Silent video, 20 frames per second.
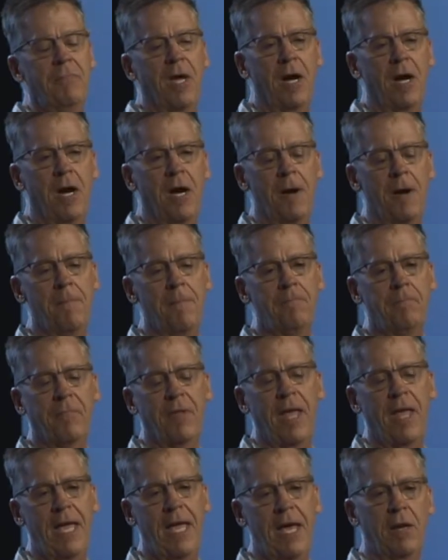Um,
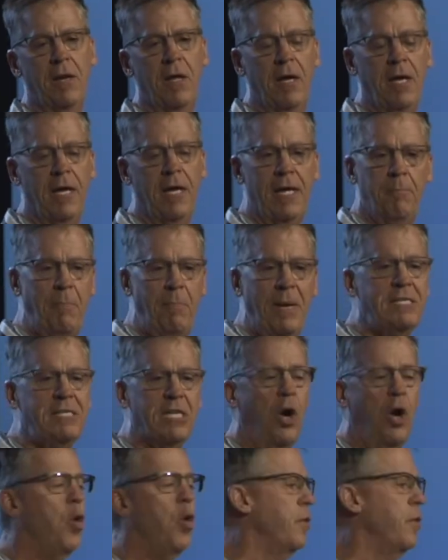and it,
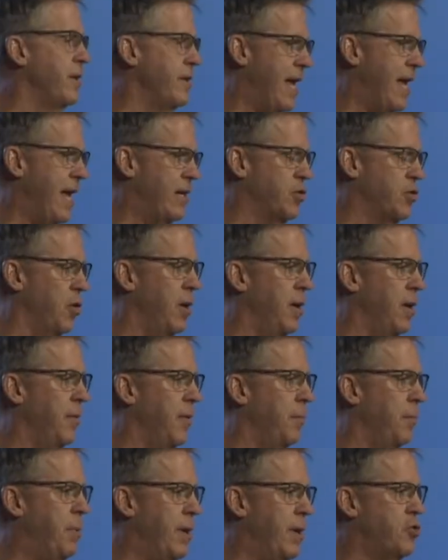basically a holding tank. So uh,
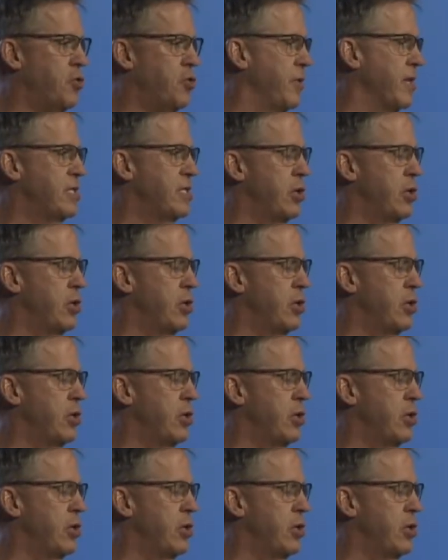picture the